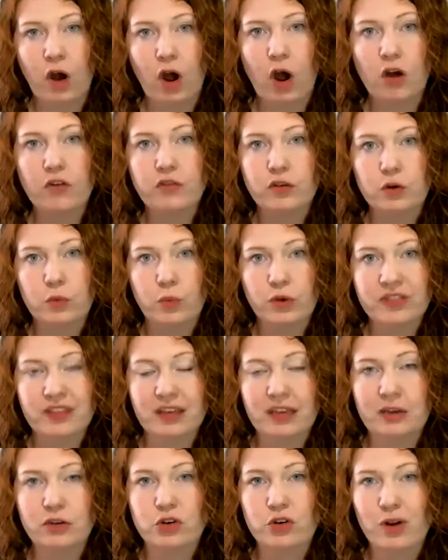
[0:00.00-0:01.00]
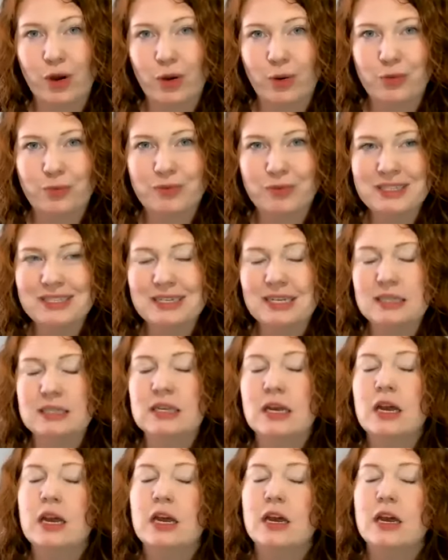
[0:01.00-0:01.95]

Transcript: offer within your own business.